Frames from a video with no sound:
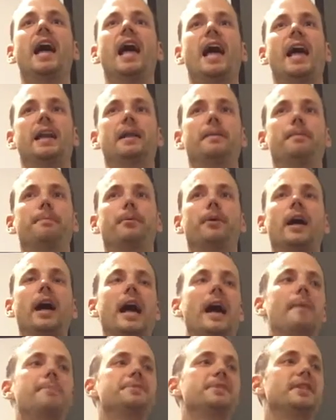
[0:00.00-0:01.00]
and
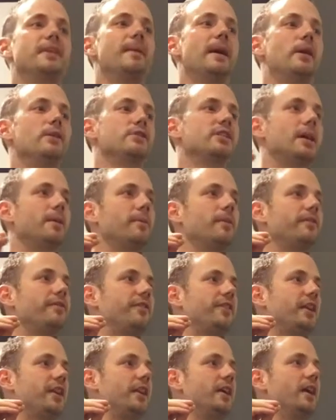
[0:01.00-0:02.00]
perhaps about some of
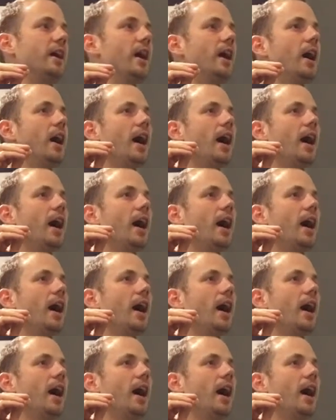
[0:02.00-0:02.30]
the